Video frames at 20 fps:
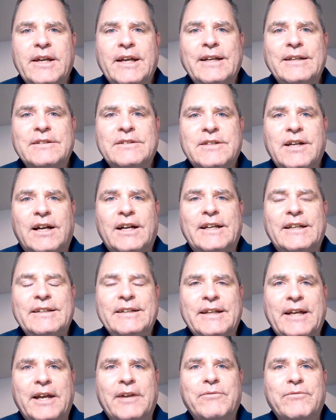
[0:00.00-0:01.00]
King
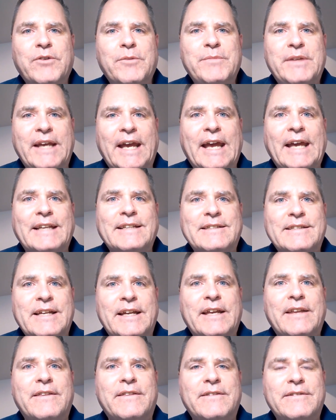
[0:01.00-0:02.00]
Tut came from the
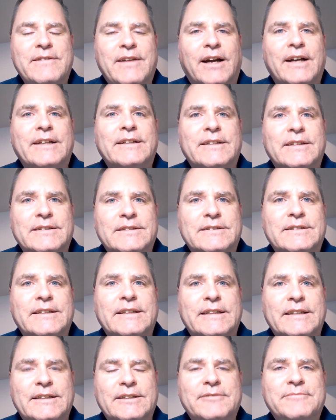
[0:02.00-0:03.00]
18th
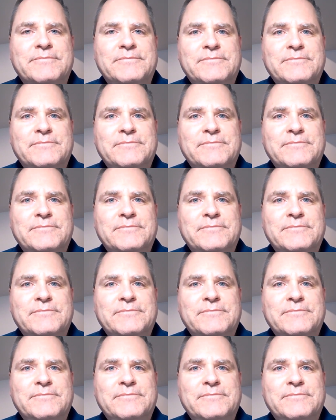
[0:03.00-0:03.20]
dynasty,